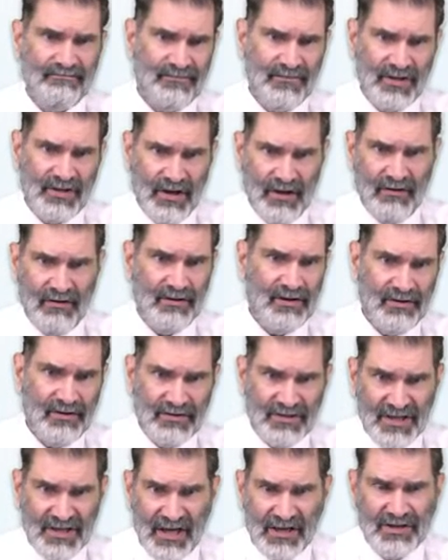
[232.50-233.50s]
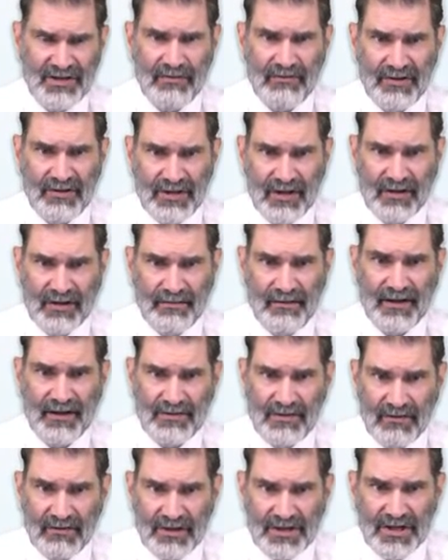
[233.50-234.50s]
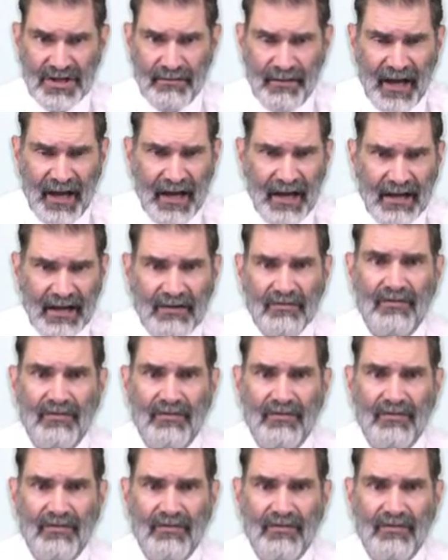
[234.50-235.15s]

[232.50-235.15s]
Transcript: earlier session, we talked about Deutsche Bank,